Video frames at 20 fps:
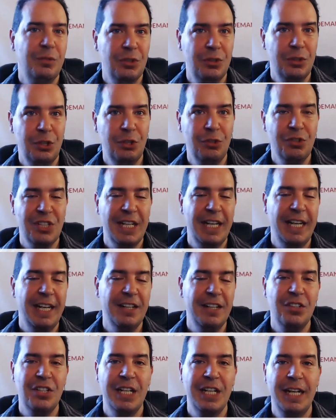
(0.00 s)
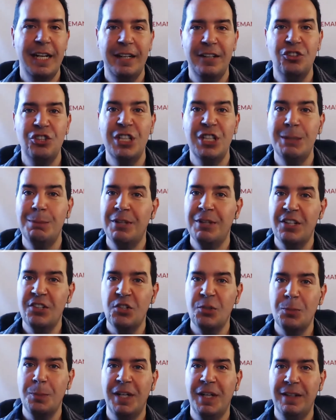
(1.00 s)
use the hashtag
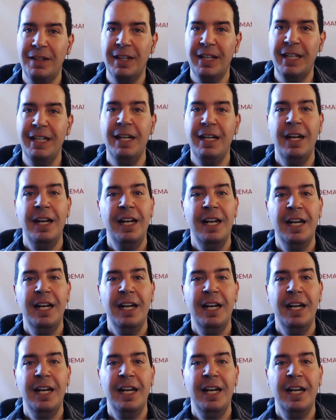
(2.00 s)
GPLUSSPOTLIGHT,